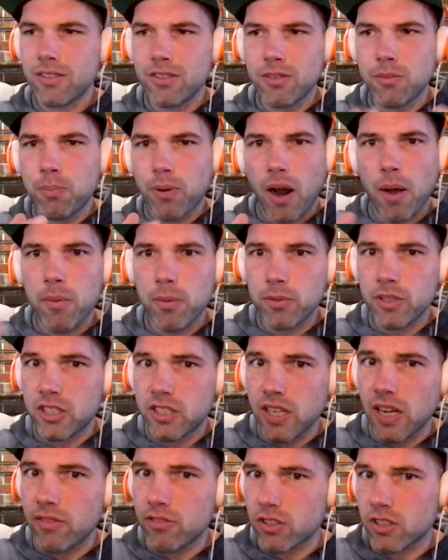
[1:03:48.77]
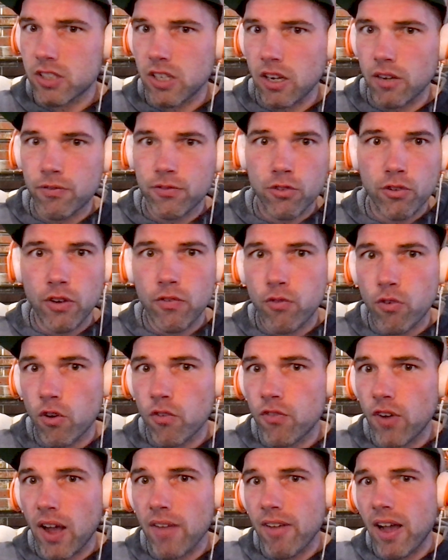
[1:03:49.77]
you probably saved yourself 3,
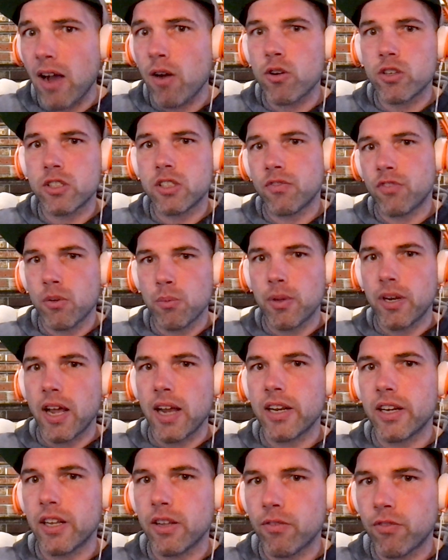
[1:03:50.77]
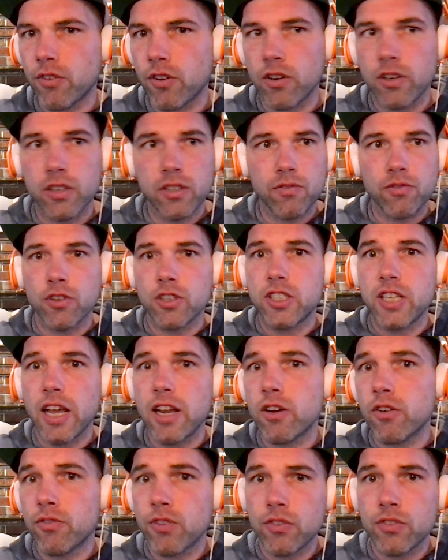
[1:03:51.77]
4, 5 hours if you've been editing for
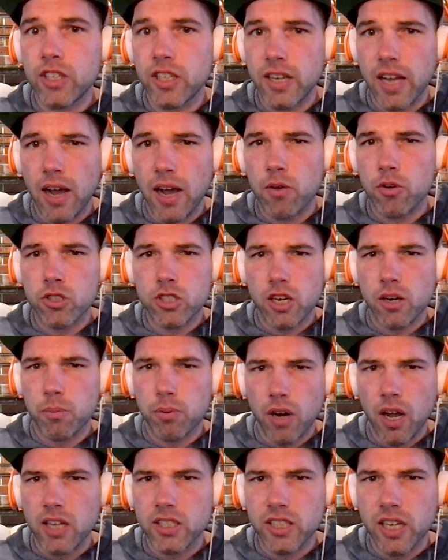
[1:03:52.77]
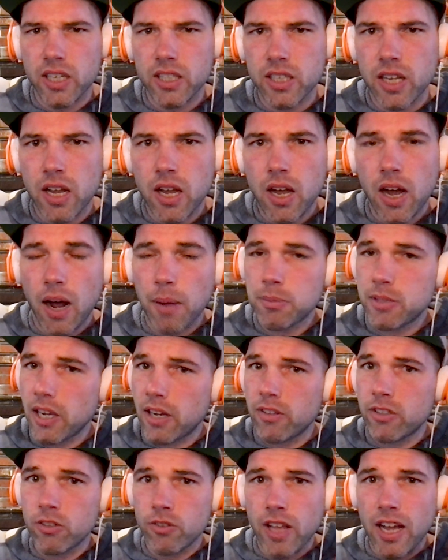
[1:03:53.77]
10 or 15 hours on a project. I'm
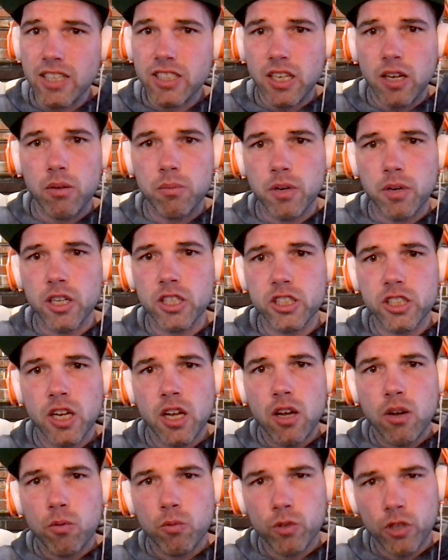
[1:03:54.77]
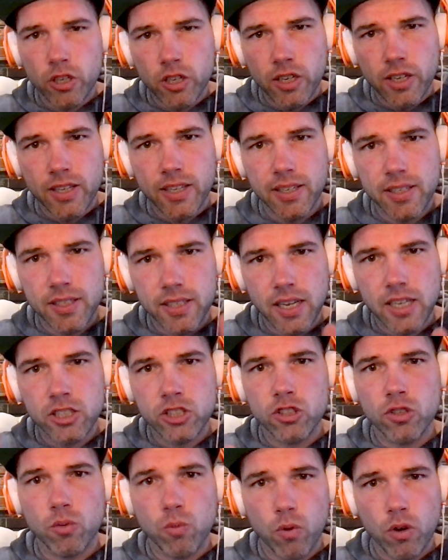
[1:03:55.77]
telling you, that's how much you're going to
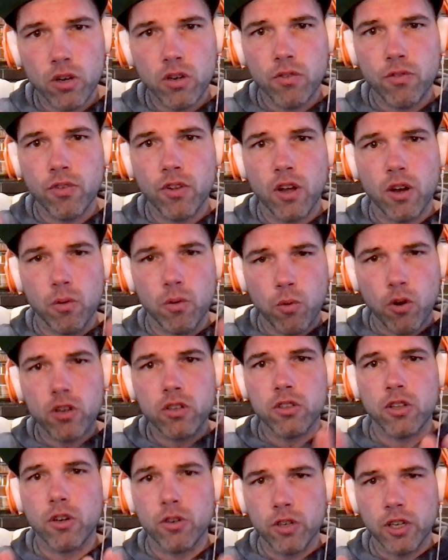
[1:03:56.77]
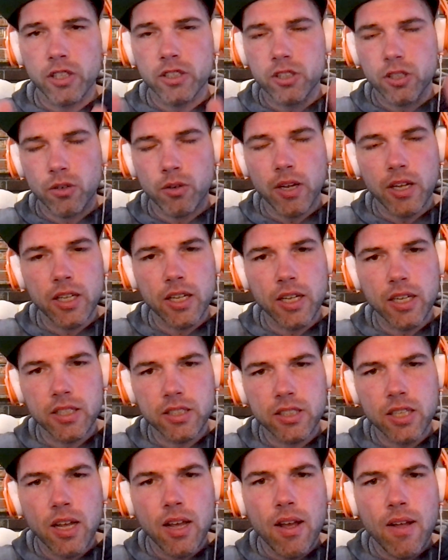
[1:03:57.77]
condense your workload into.
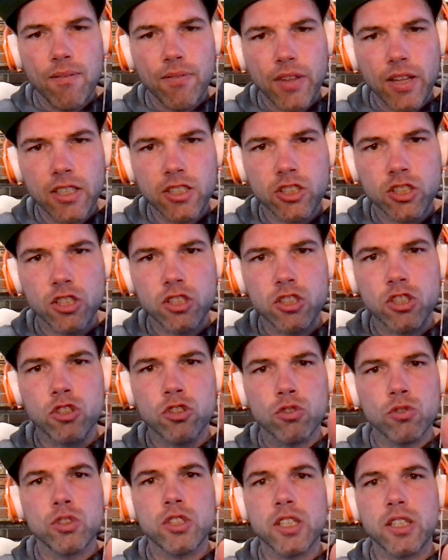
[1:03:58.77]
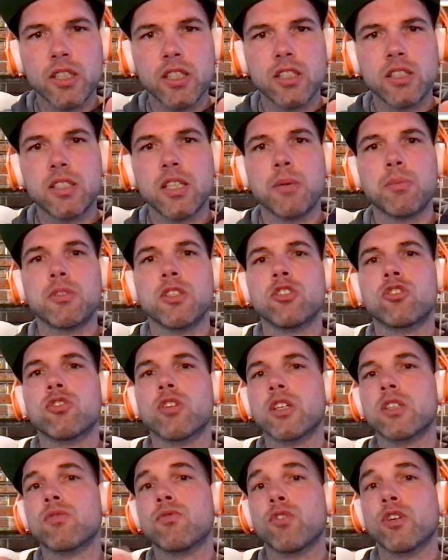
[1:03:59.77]
Is just using these tips and
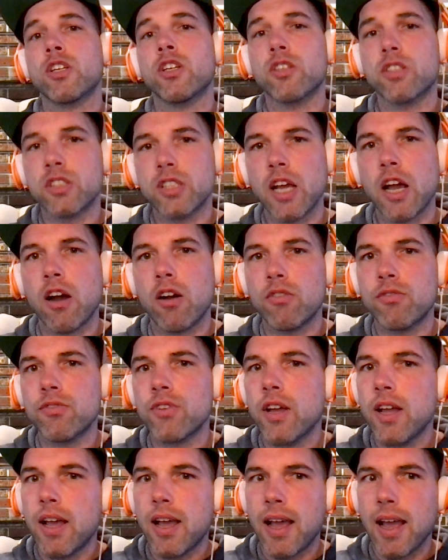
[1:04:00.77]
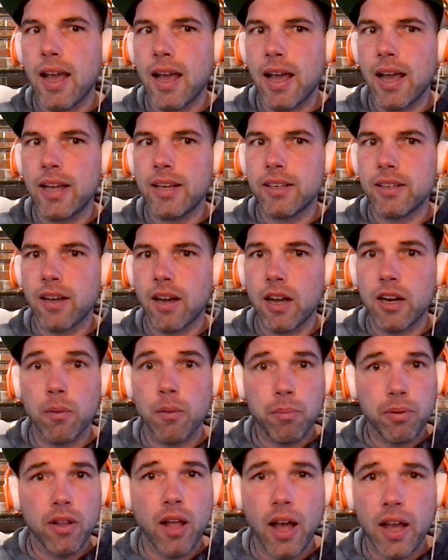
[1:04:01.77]
tricks for yourself and
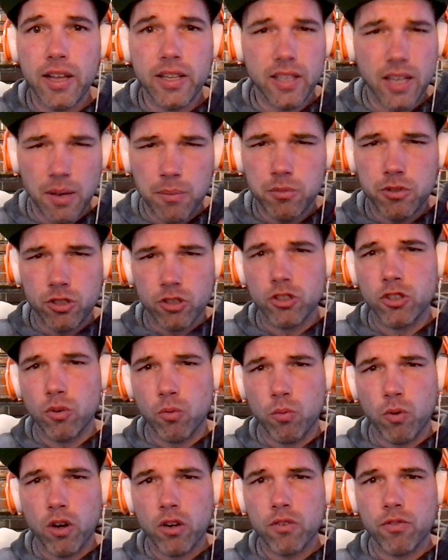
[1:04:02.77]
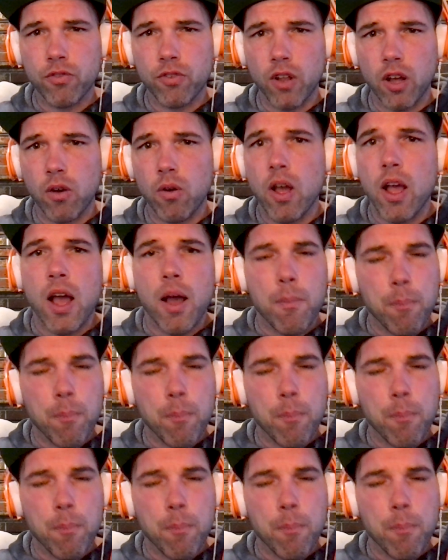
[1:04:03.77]
applying them to your workflow.